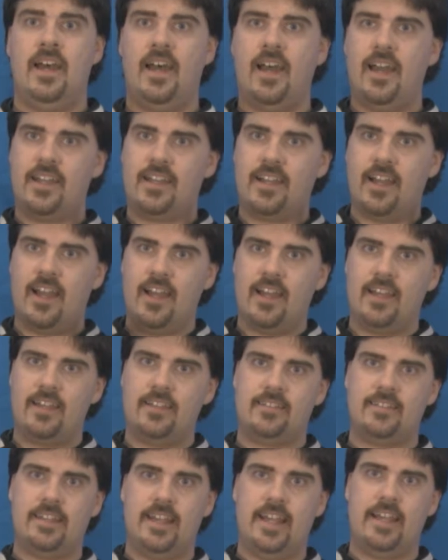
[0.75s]
Hi
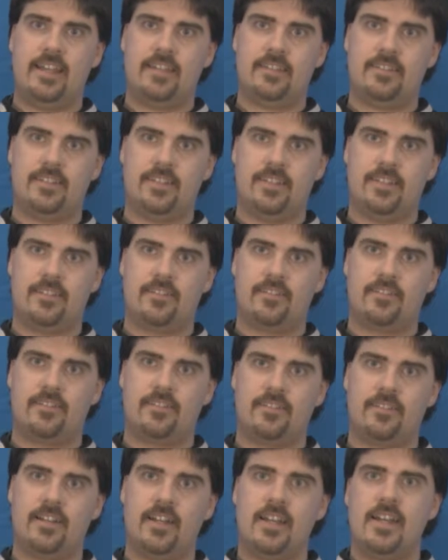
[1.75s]
guys, Ace
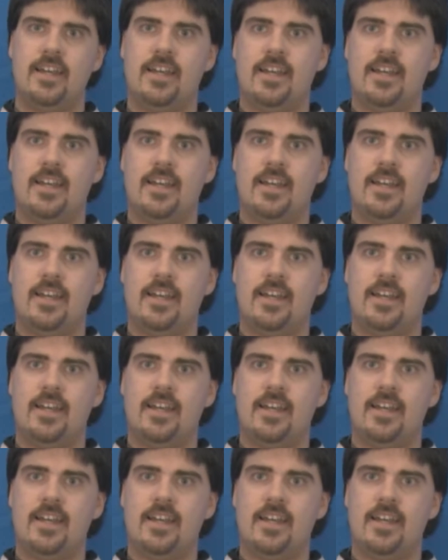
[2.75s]
here.